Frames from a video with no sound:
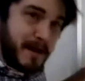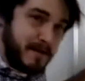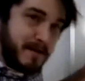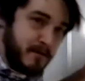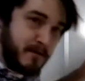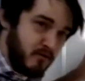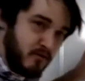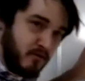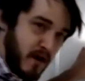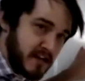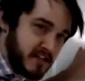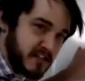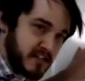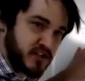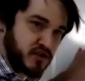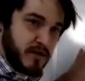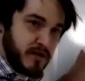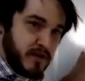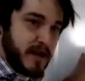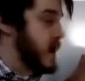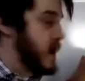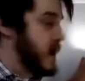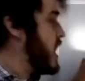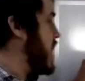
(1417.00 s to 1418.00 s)
baby
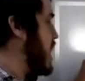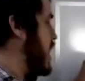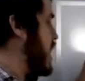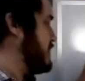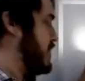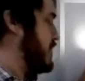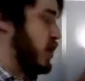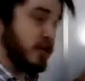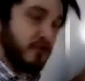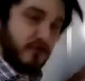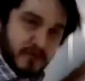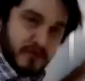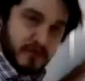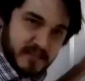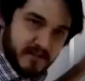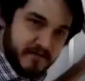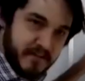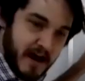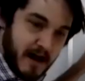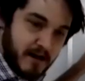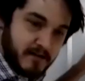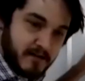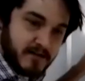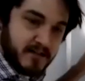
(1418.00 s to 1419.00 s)
registry of hundreds of
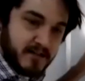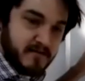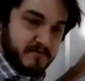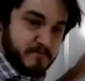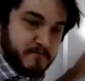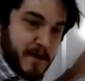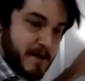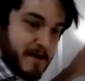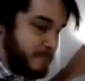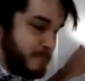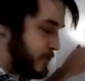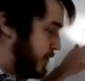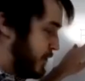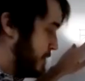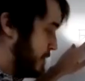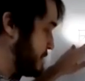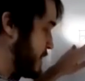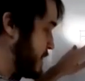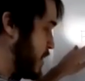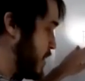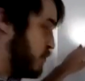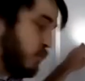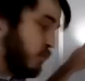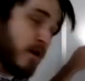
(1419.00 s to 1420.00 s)
thousands of people,
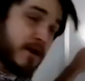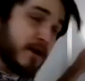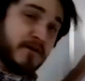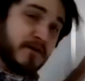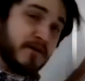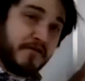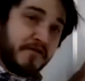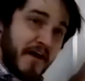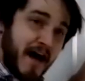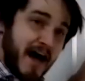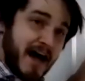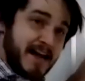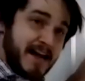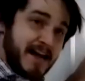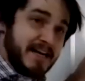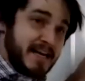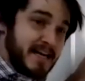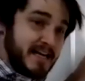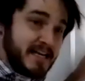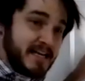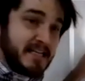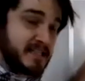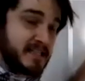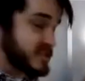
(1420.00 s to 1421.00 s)
what you find
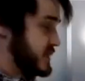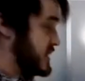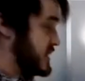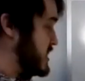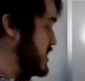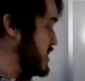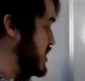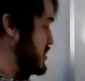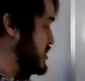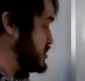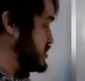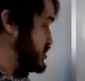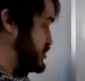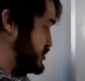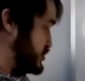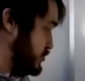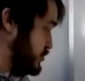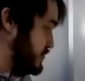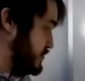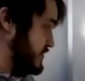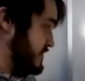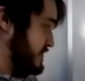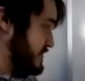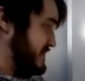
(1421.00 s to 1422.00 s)
is
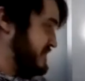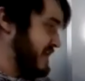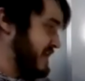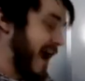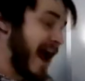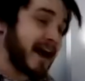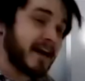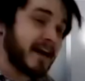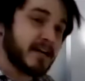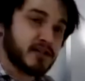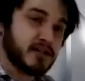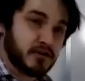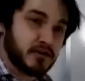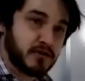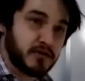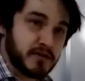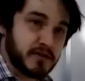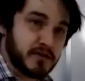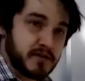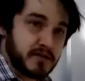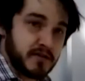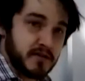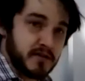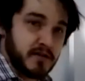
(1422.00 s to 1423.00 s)
certain
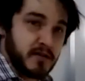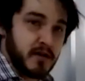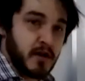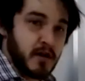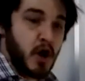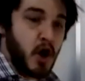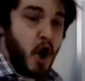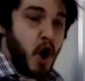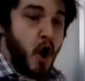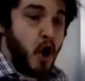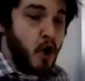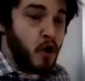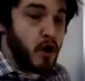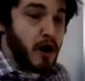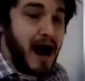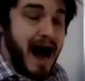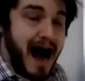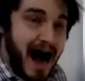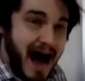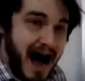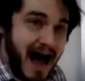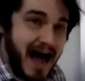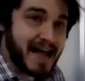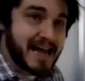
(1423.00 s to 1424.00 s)
factors are
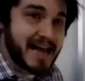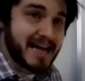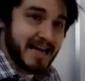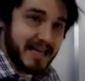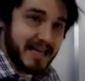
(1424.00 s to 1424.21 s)
high